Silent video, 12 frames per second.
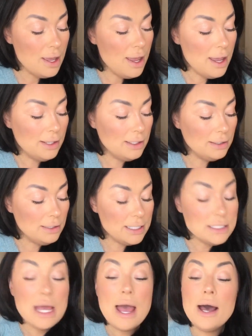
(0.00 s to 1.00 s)
And I like
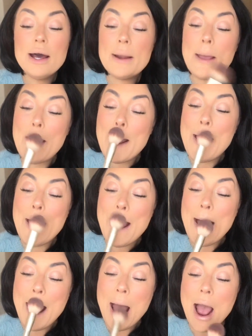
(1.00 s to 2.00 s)
to add
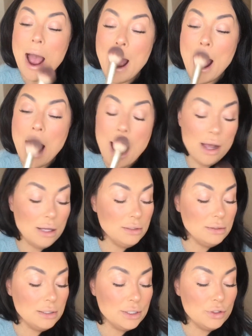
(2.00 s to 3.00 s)
a
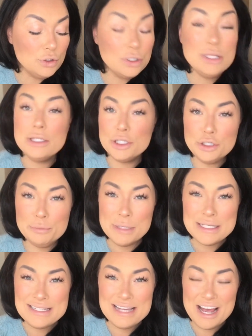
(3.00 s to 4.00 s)
little glitter
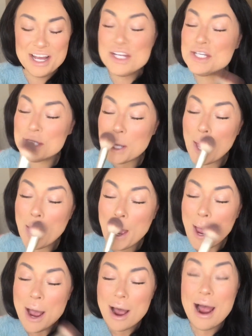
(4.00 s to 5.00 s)
mustache,
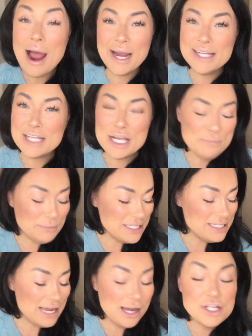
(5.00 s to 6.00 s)
a highlight
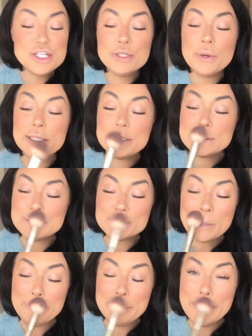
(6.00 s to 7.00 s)
mustache. So I just
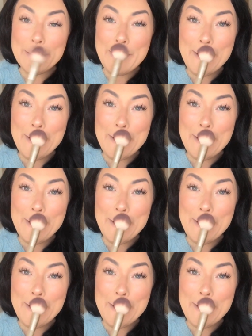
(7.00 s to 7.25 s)
swipe it